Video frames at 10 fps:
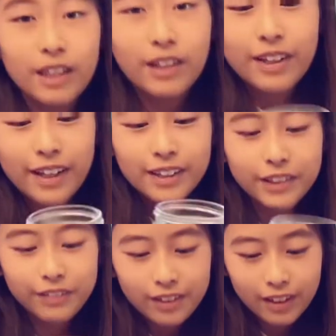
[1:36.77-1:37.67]
Okay, so I've
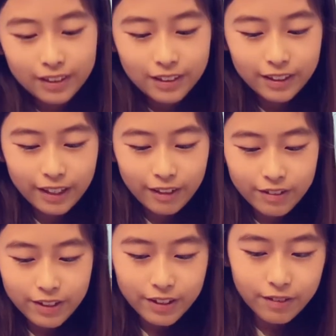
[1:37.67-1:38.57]
gotten
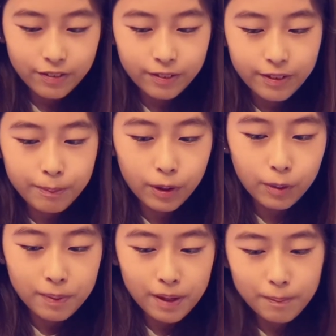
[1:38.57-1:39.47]
everything from the
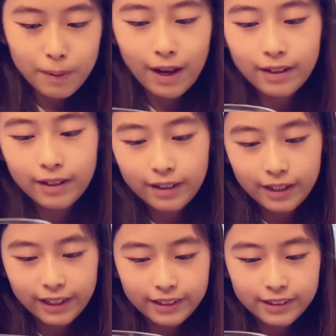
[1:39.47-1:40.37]
boba packet
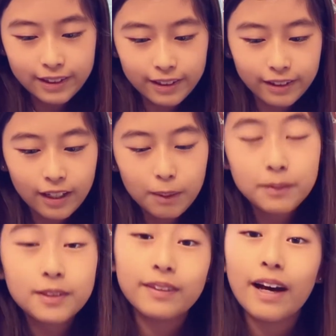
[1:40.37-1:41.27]
into the cup. So
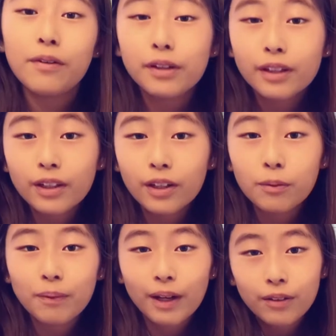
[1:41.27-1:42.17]
now we're gonna go
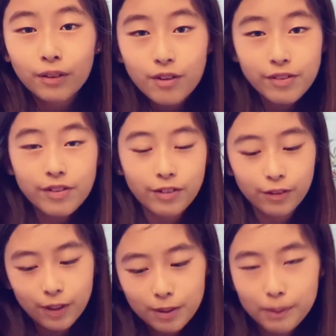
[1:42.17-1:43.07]
microwave it for
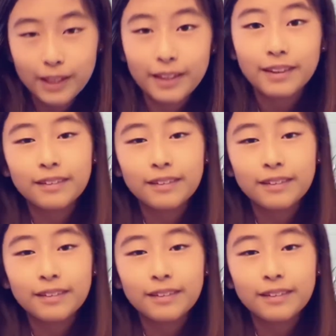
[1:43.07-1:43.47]
1 minute.